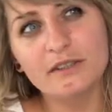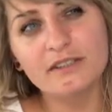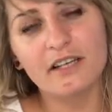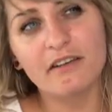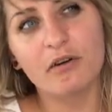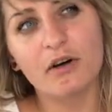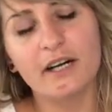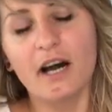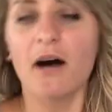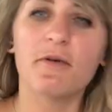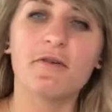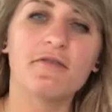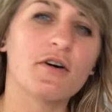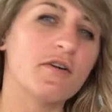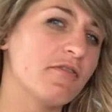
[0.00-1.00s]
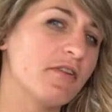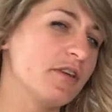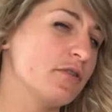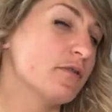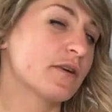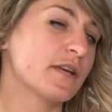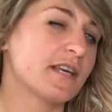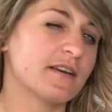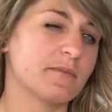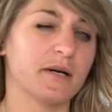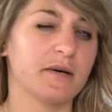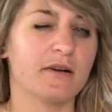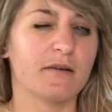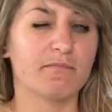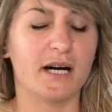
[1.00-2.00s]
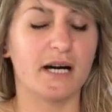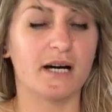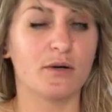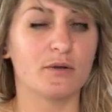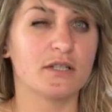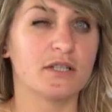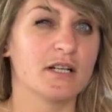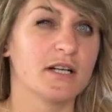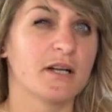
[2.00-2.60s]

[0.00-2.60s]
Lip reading: say for a cup of coffee, you're looking about